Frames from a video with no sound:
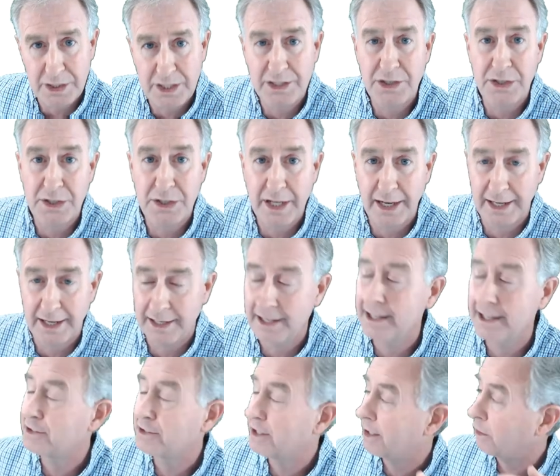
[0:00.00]
instead
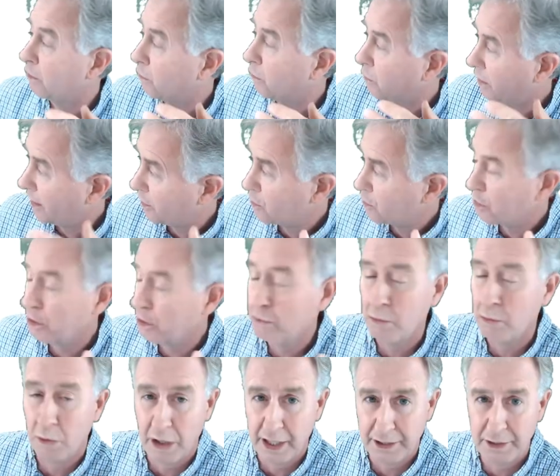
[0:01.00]
it's at
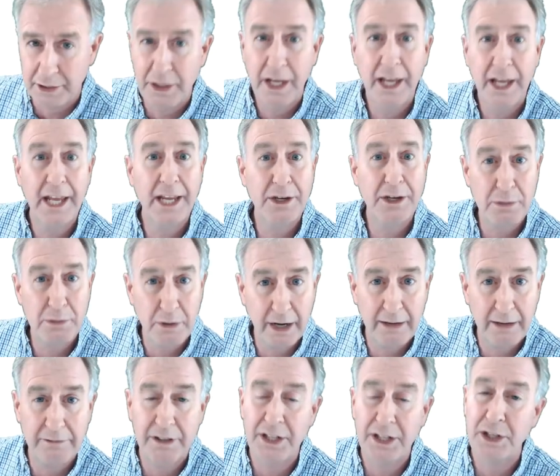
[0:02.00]
location one and
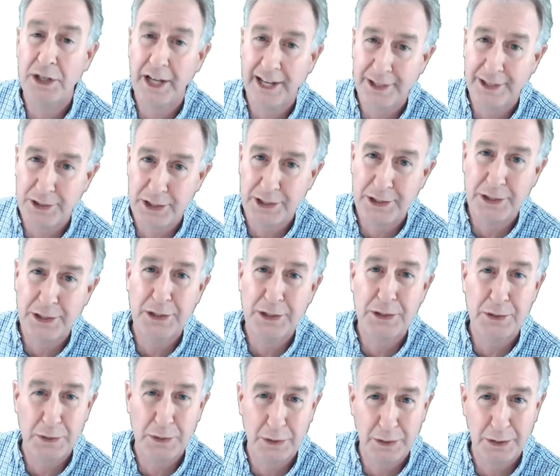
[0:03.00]
traveling tangent to the
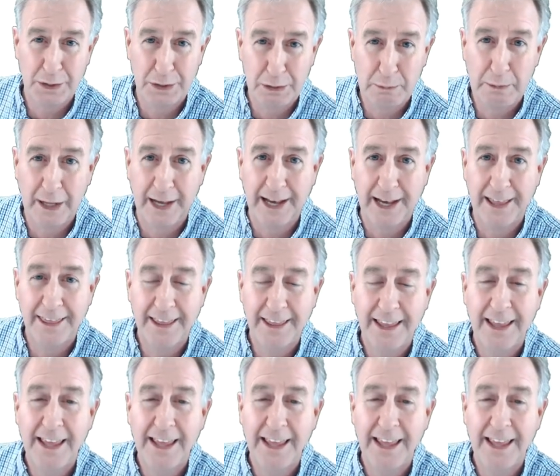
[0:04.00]
circular path.